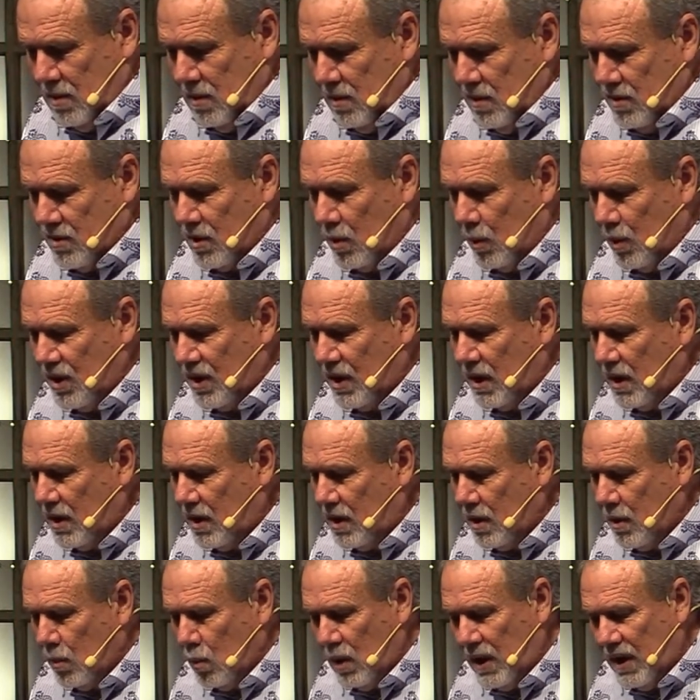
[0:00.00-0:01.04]
So when you get
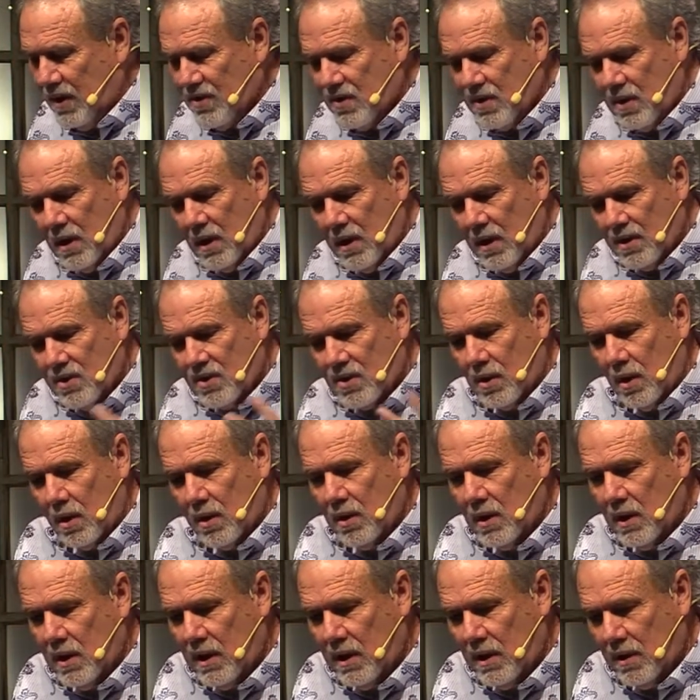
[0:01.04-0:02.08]
here Wednesday,
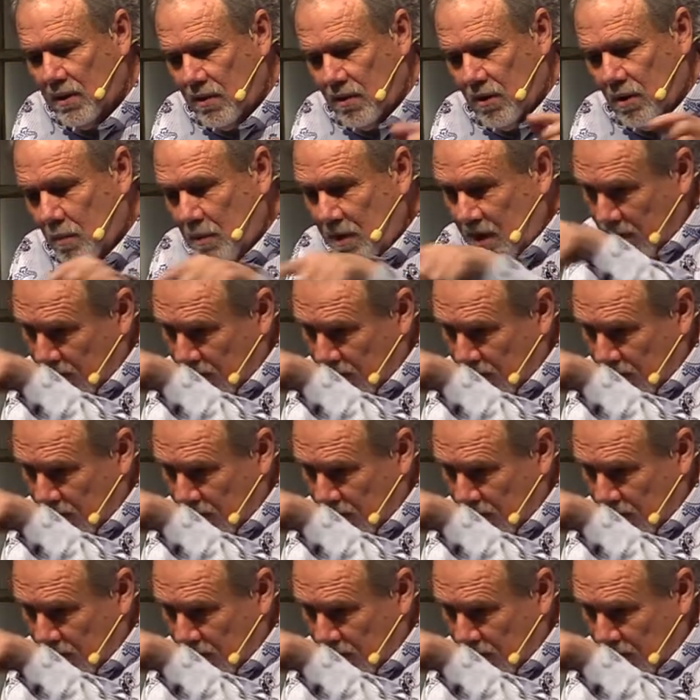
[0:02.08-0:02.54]
Sunday, they'll be